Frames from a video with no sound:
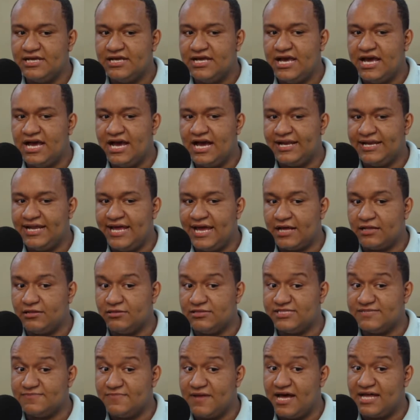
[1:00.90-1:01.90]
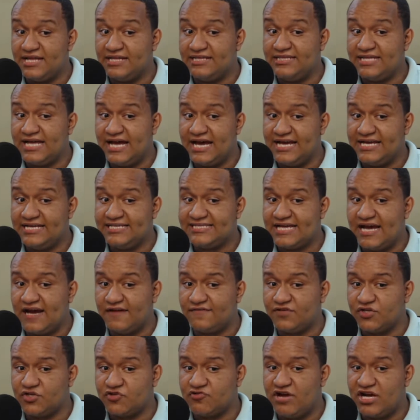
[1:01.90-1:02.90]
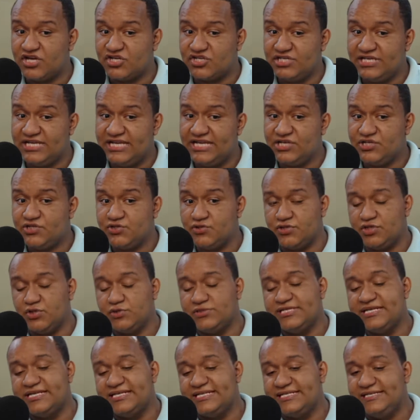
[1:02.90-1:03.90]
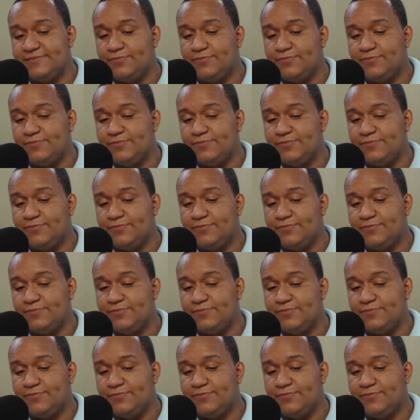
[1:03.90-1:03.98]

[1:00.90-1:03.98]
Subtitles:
And Eccles man dies after crashing into a utility